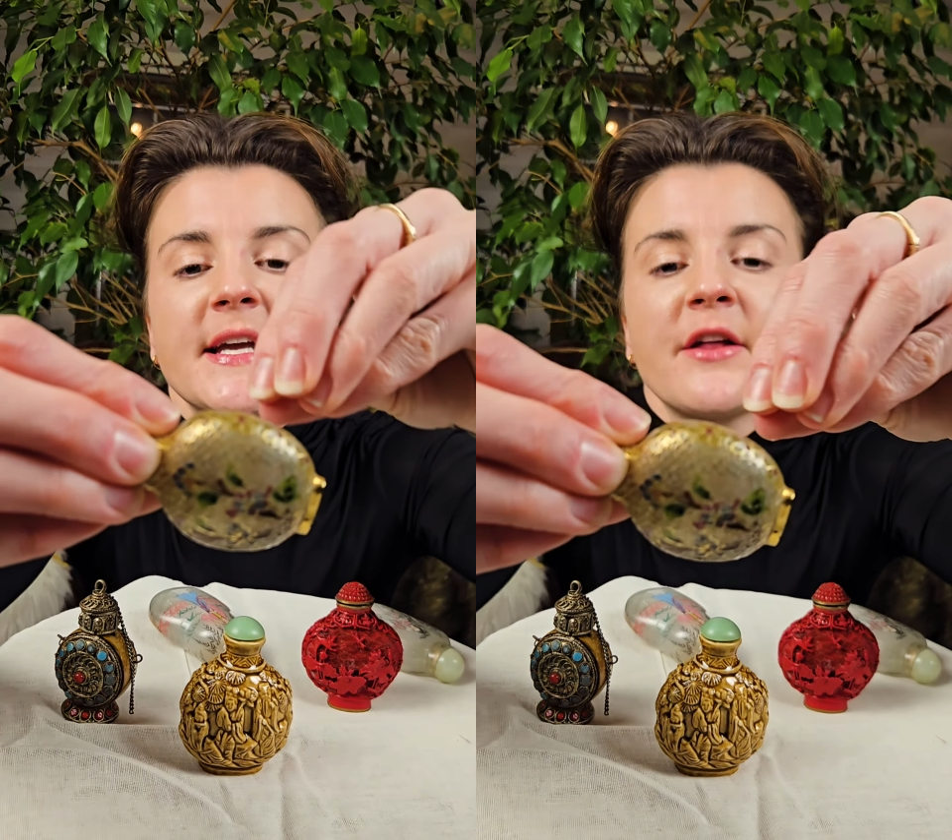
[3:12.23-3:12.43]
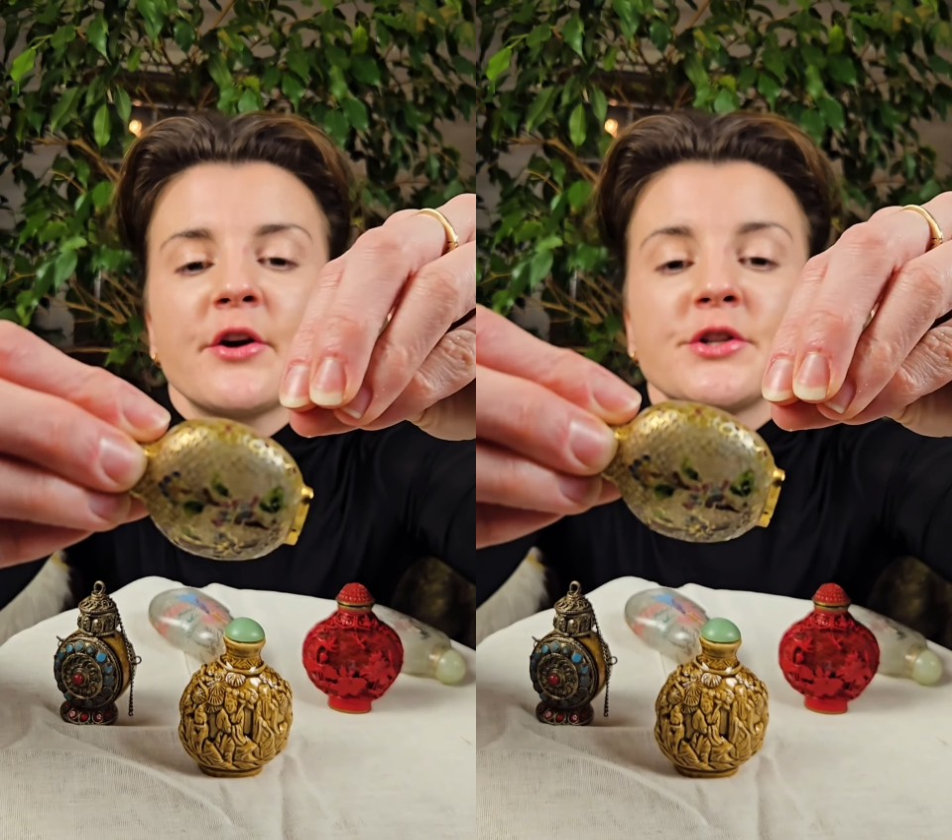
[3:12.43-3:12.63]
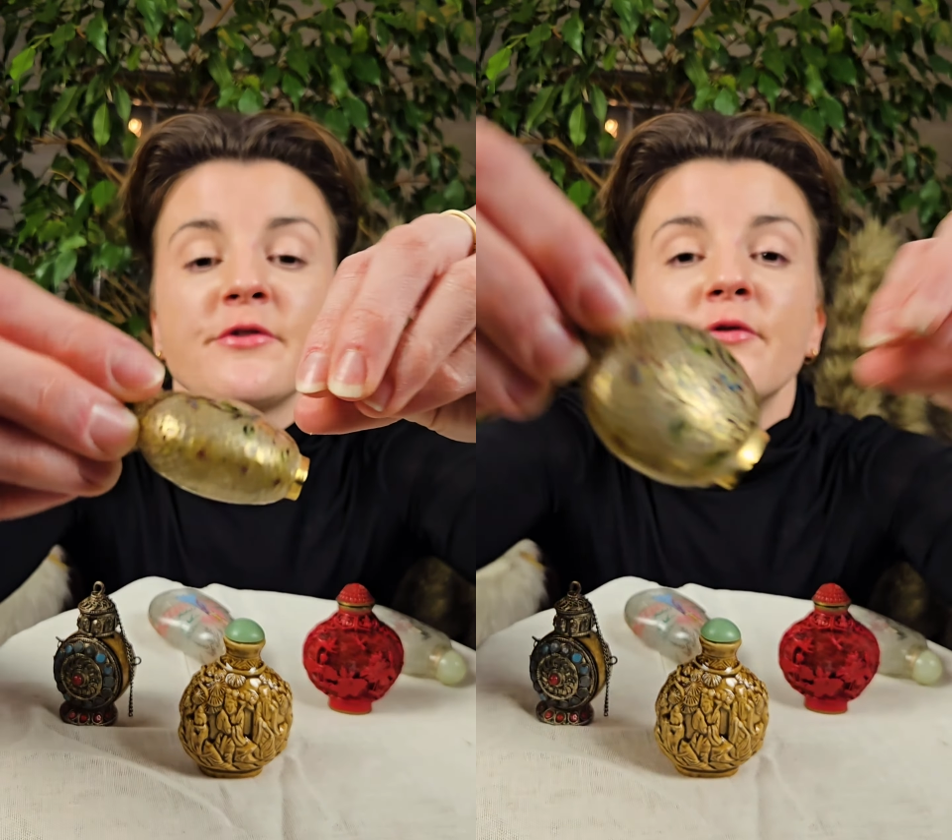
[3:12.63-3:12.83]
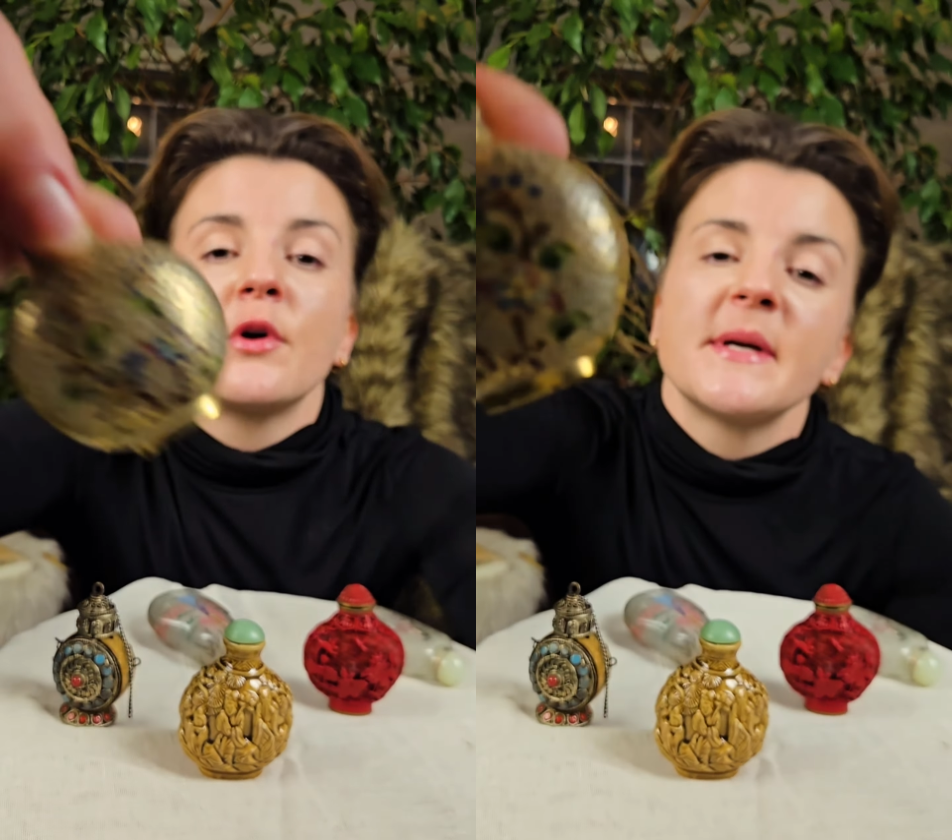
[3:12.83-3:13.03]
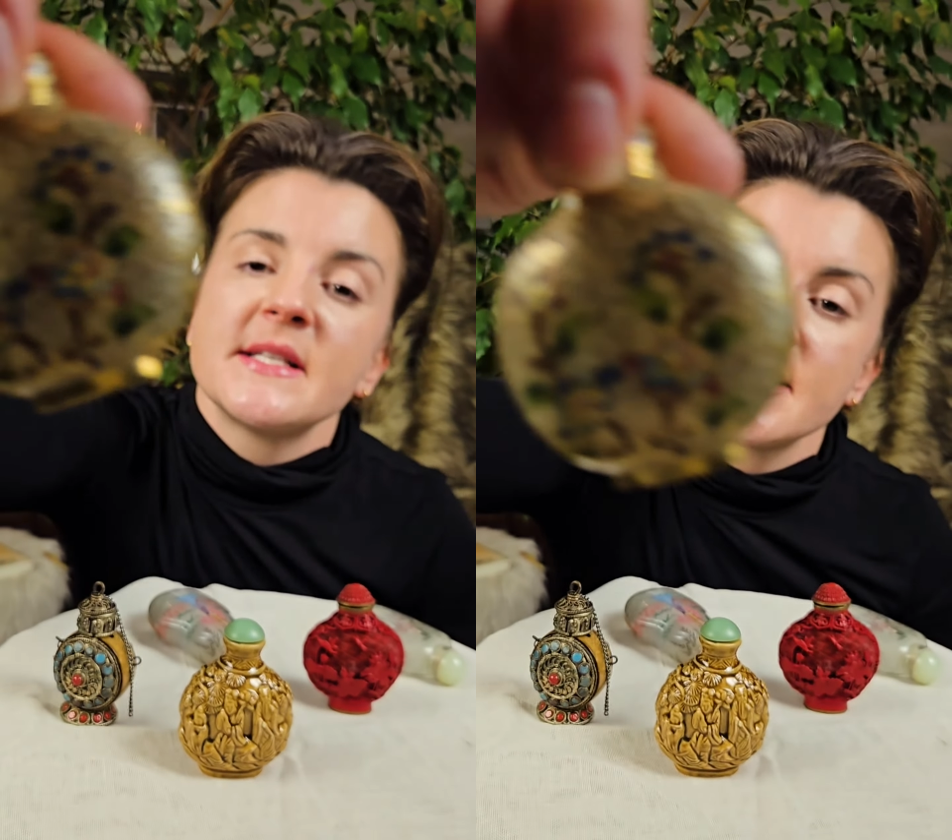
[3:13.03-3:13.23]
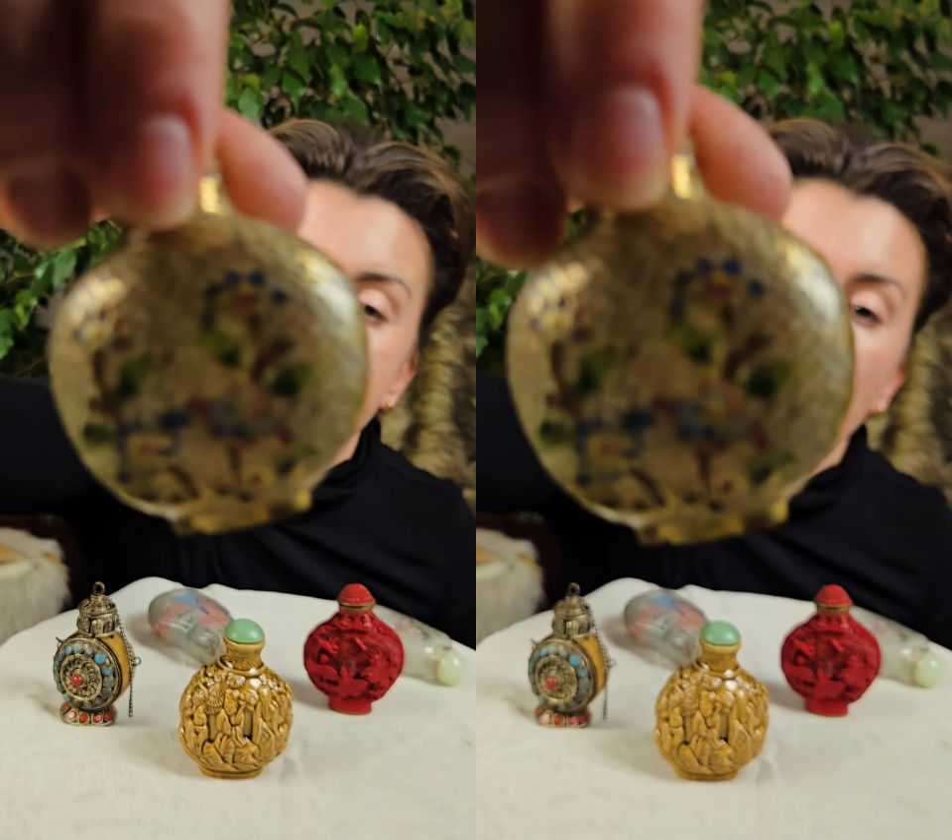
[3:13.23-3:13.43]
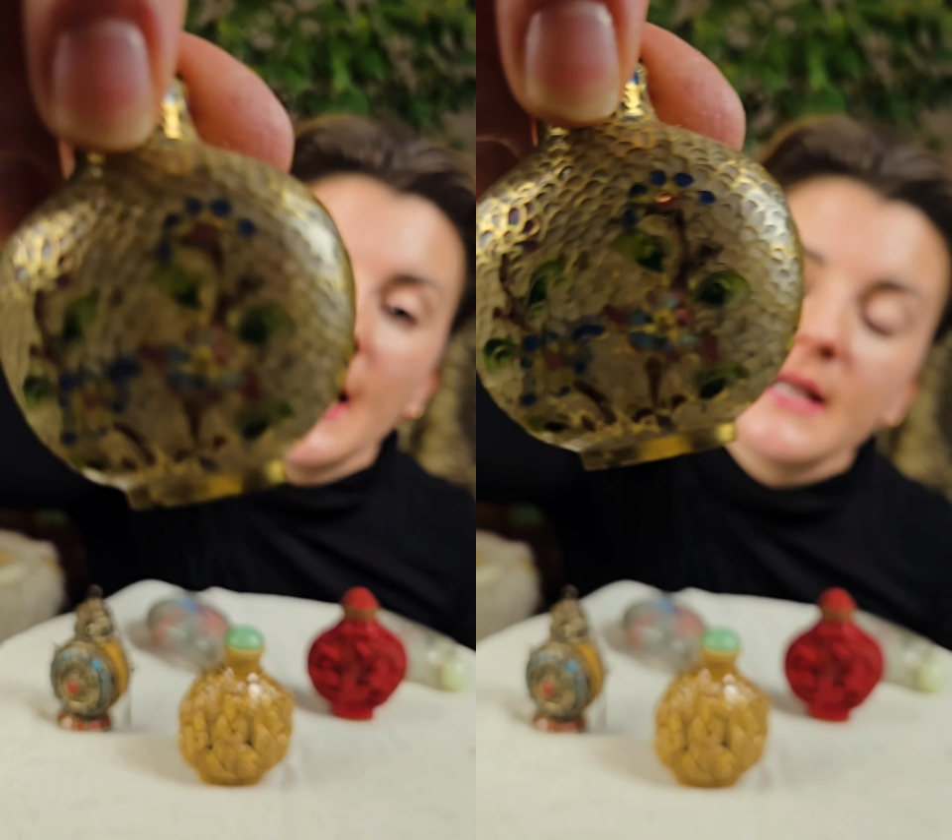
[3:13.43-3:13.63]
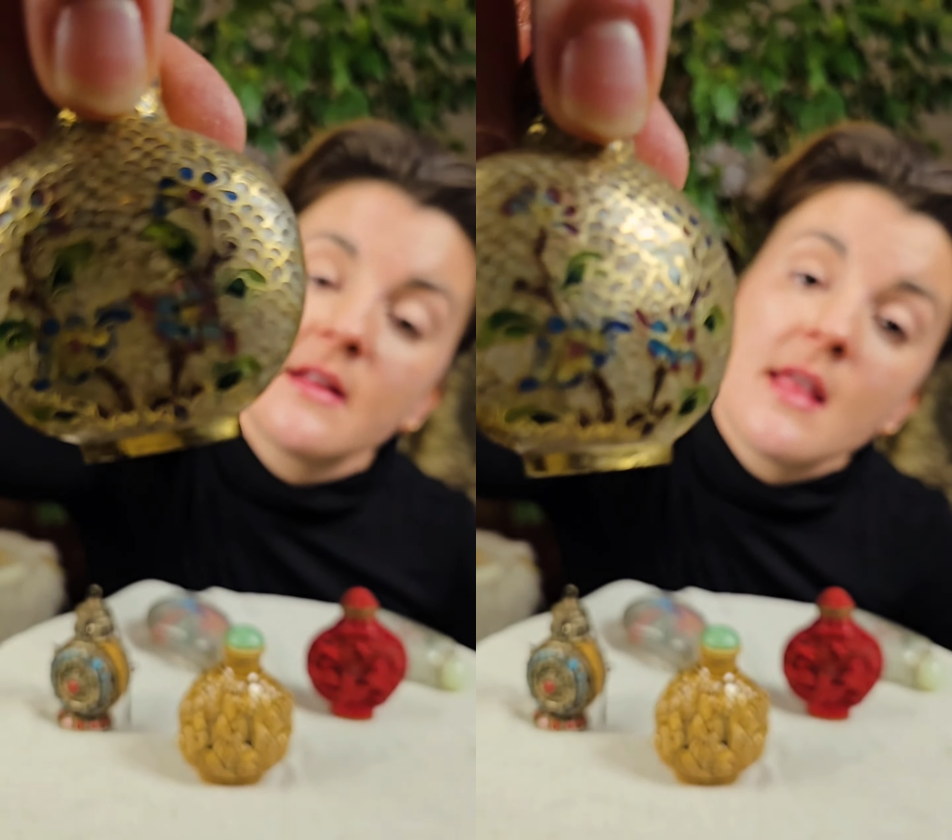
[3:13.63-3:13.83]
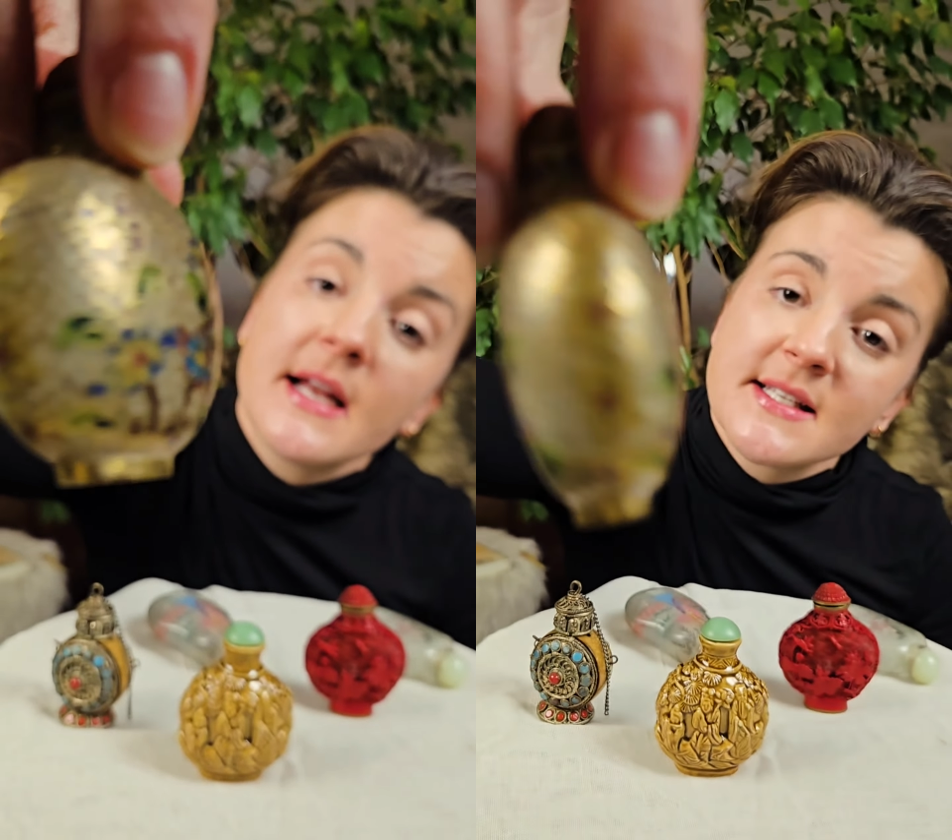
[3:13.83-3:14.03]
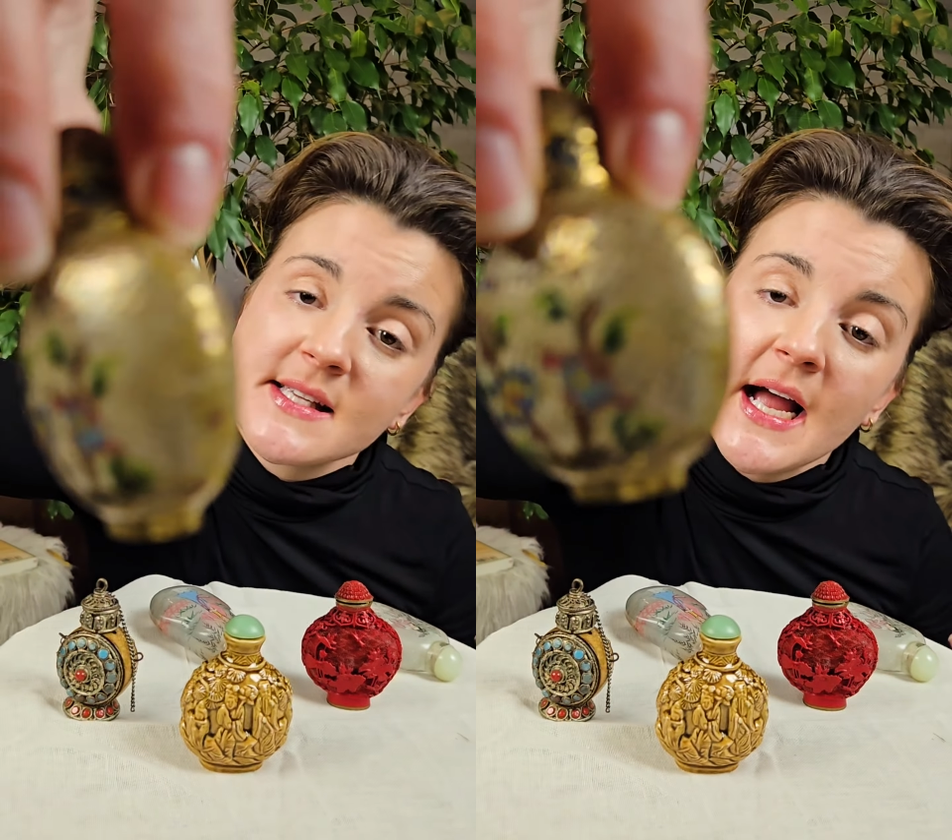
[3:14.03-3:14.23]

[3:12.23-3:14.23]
together to form a design. And then that